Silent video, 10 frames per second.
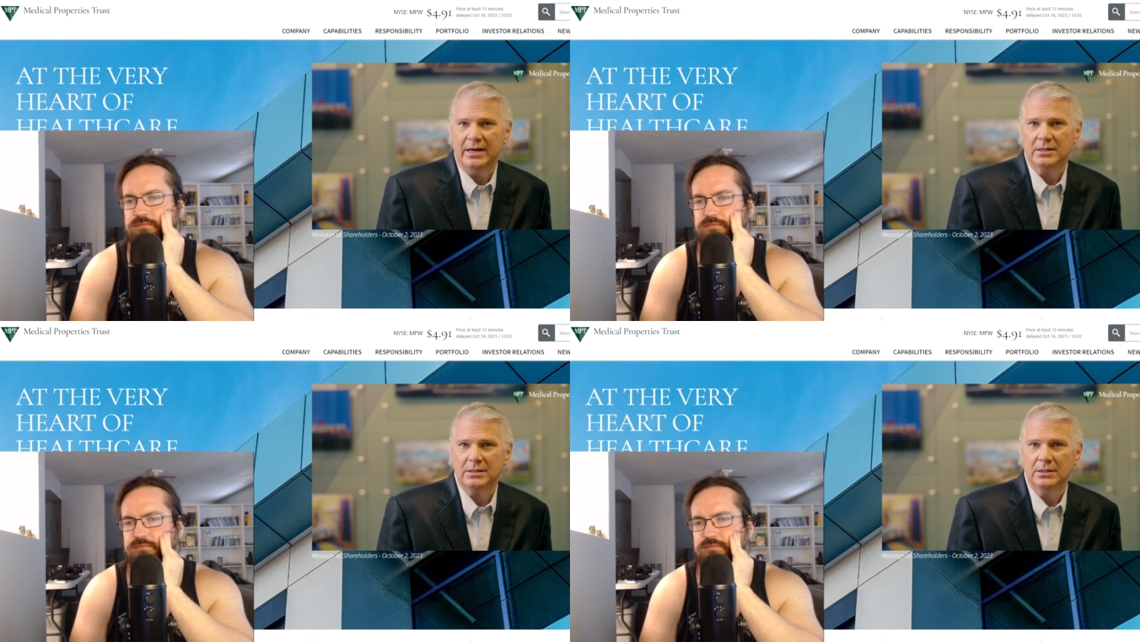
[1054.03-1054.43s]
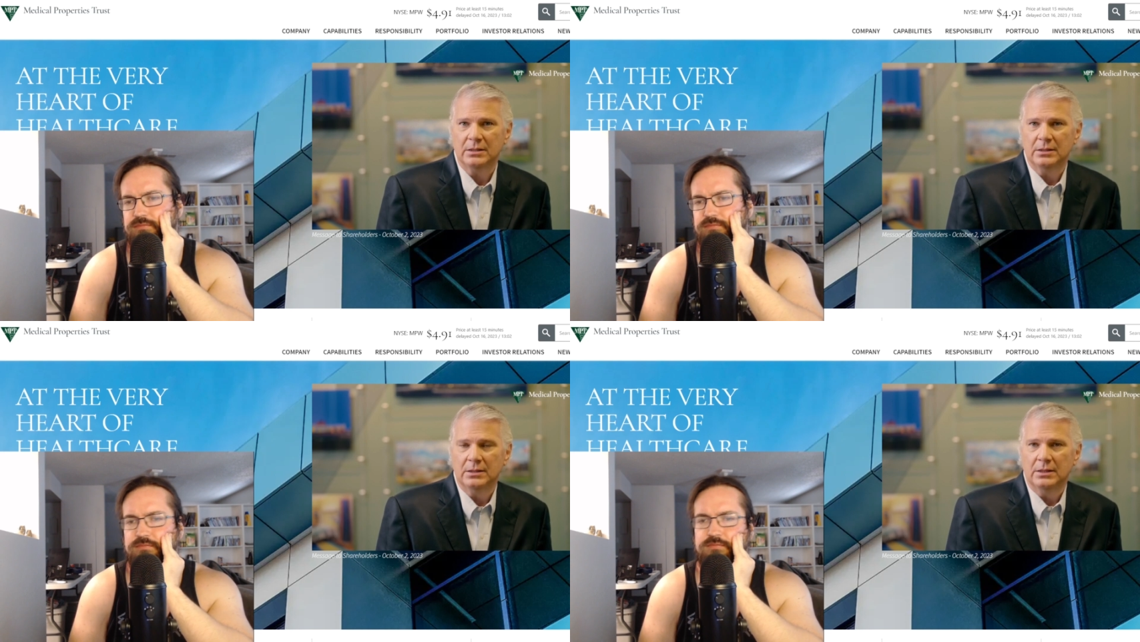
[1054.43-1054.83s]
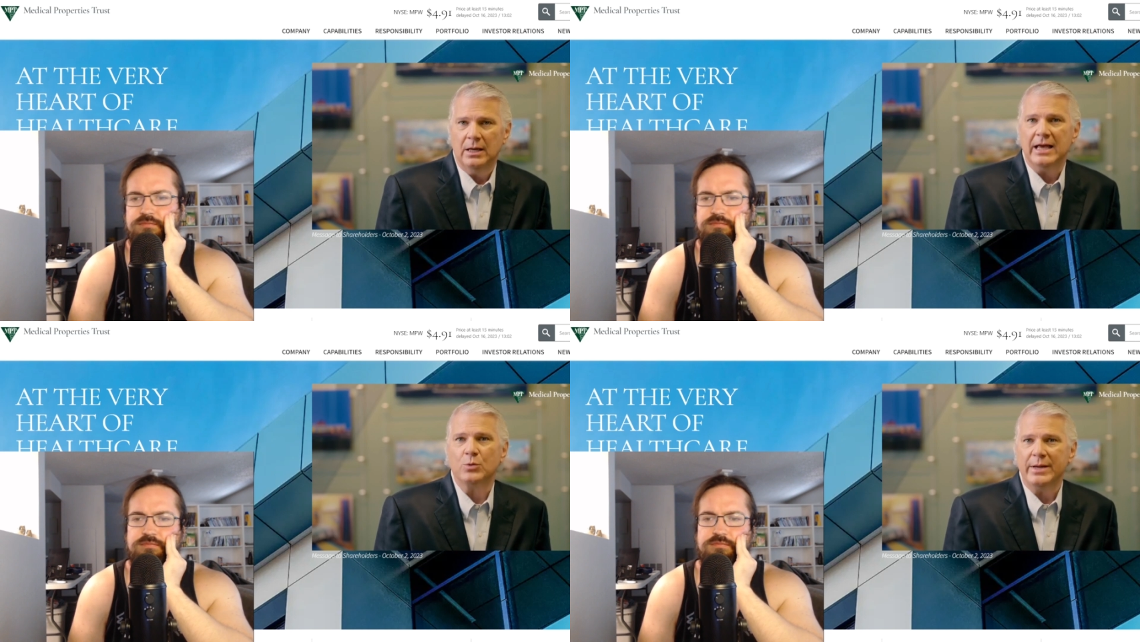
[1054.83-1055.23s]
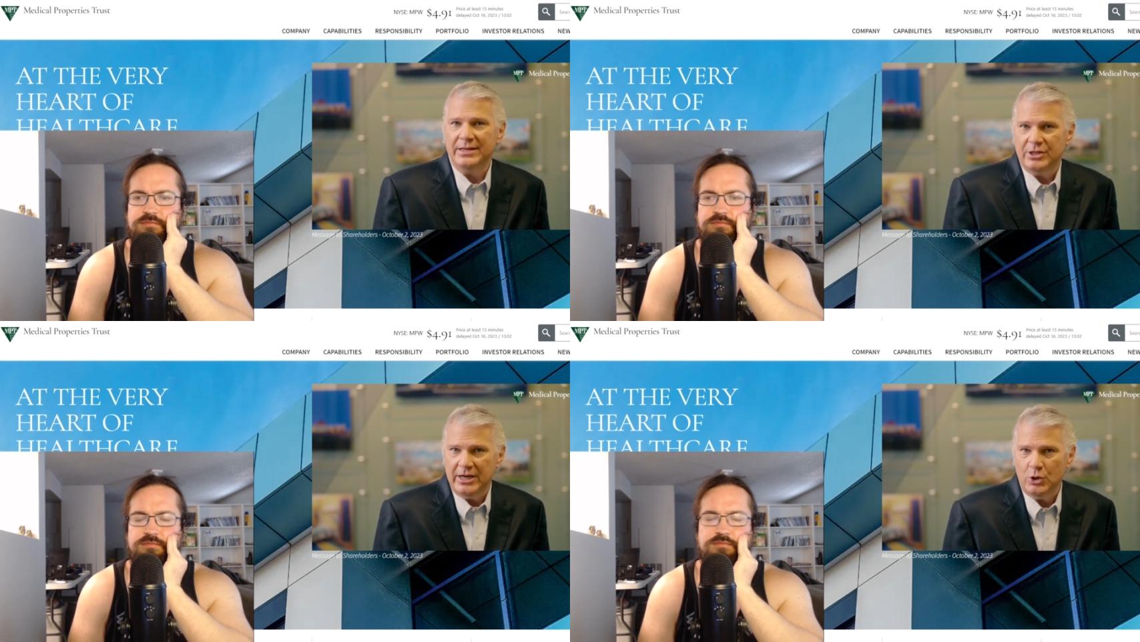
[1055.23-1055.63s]
Speaker 1: years. As we
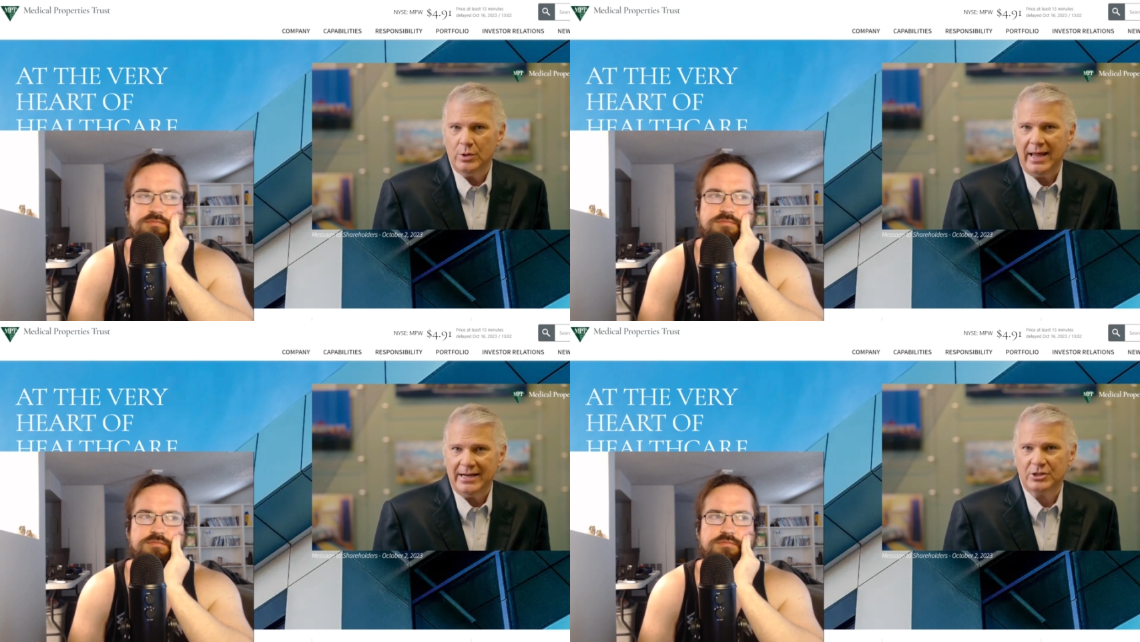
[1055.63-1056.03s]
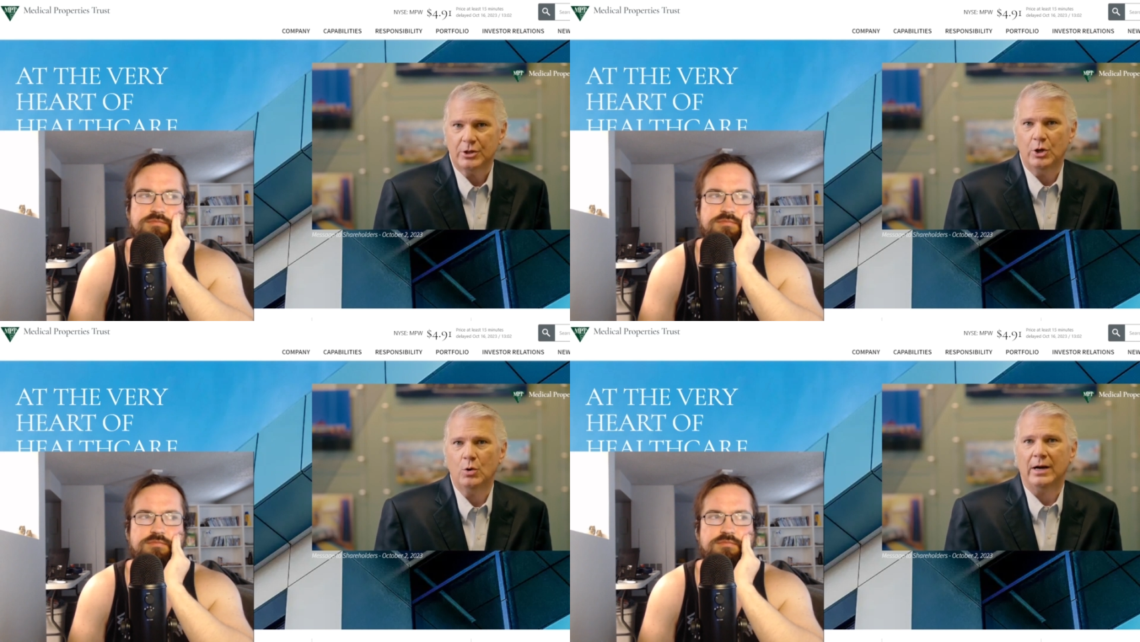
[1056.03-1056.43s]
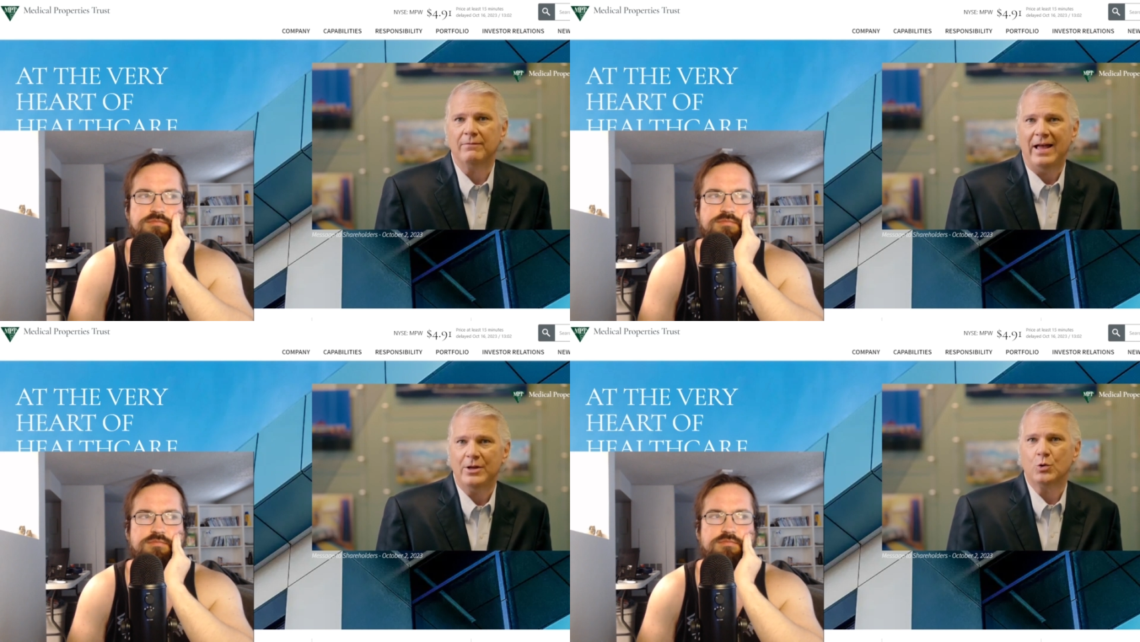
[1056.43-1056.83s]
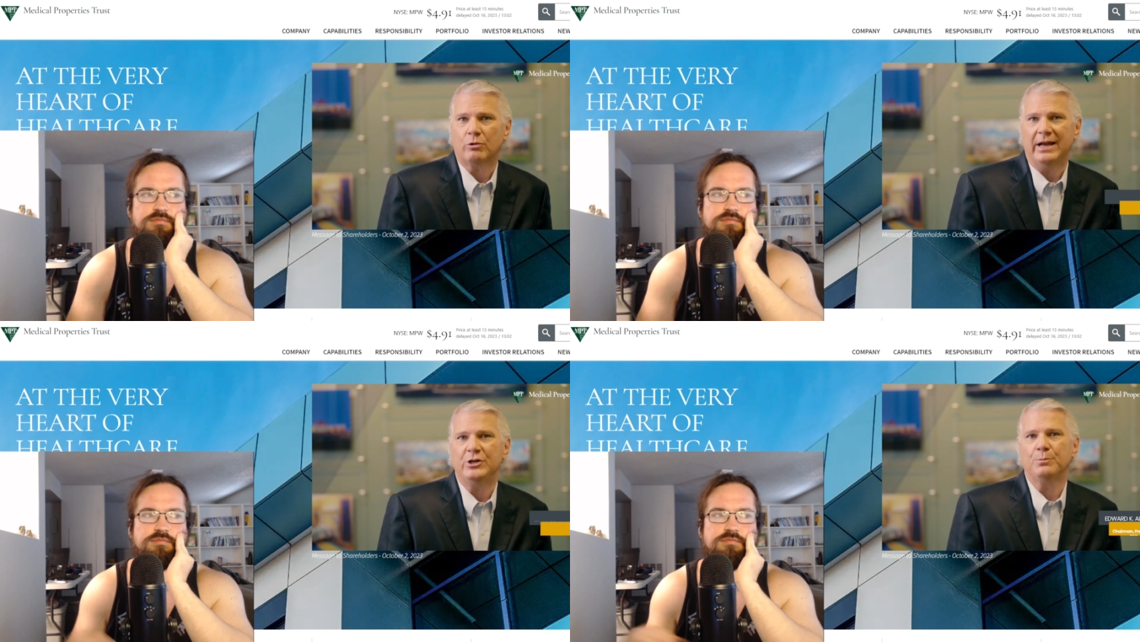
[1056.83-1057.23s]
continue to execute our value
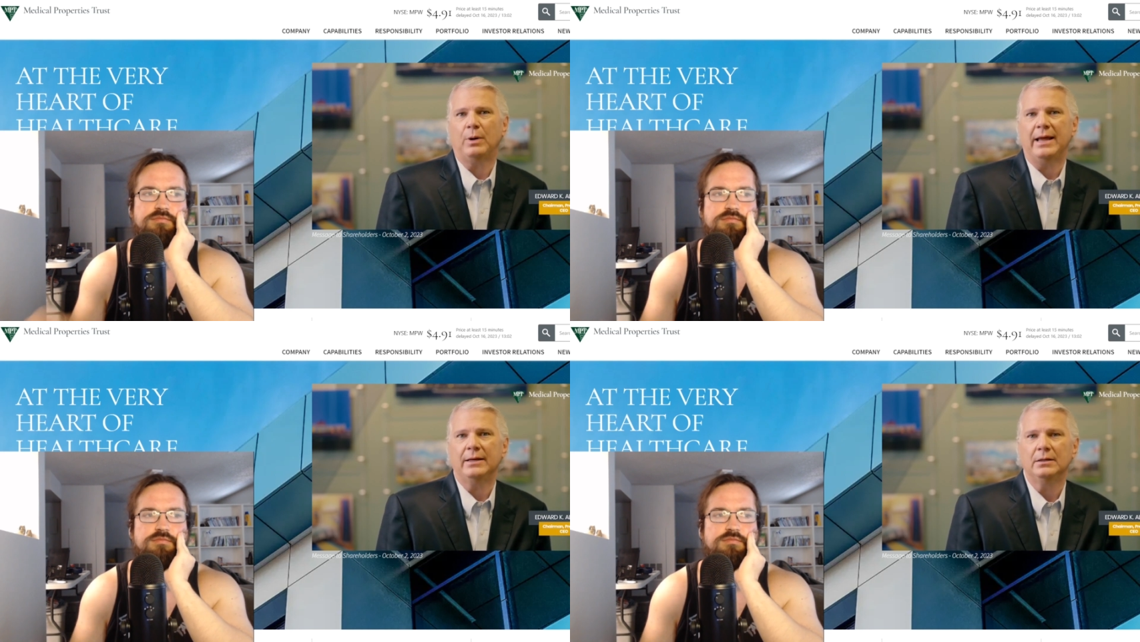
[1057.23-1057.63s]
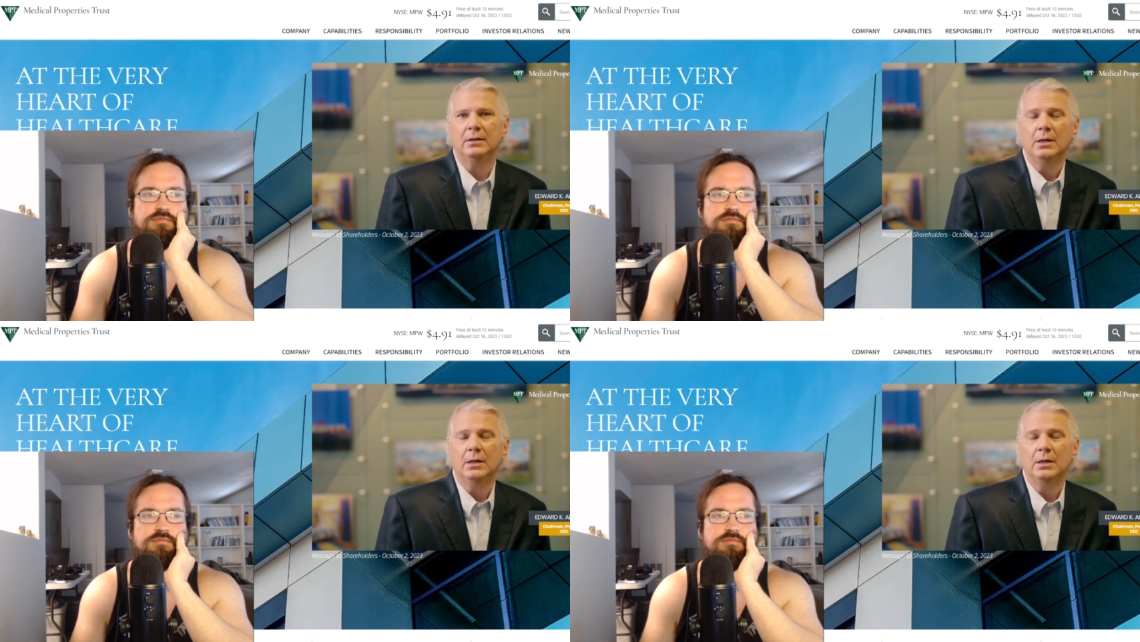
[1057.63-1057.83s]
creation plan,